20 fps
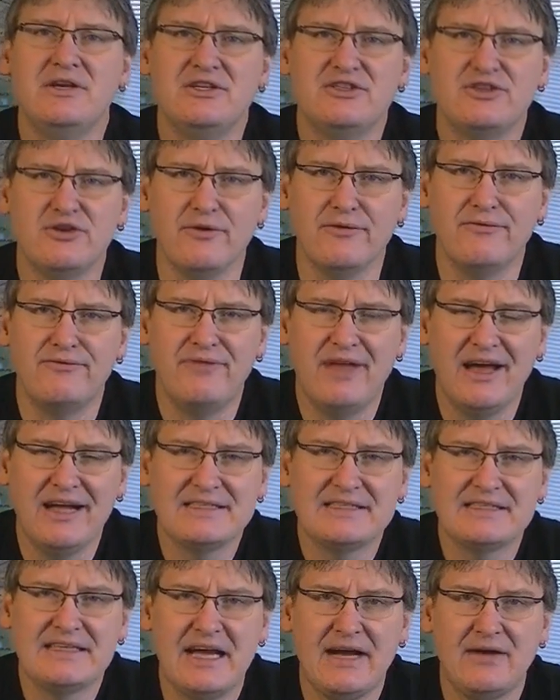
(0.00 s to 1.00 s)
So if
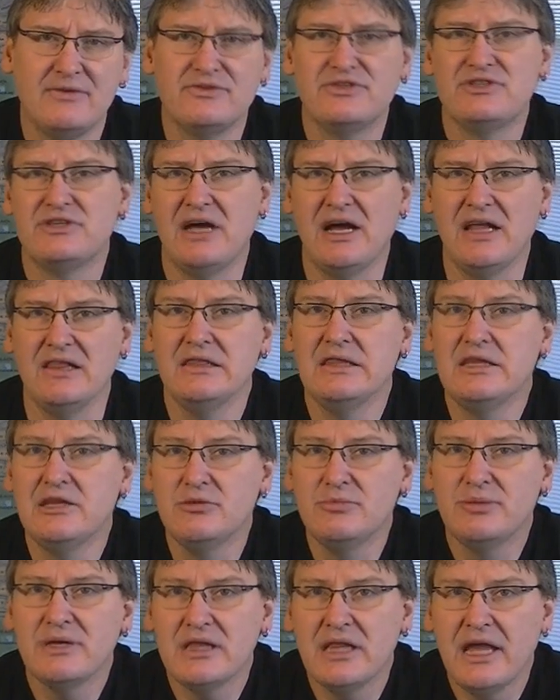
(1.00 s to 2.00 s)
that sounds a
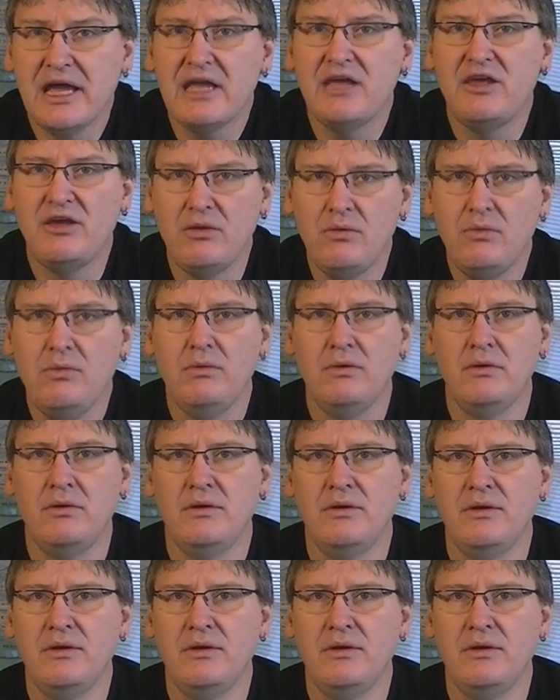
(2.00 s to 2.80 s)
little bit like you,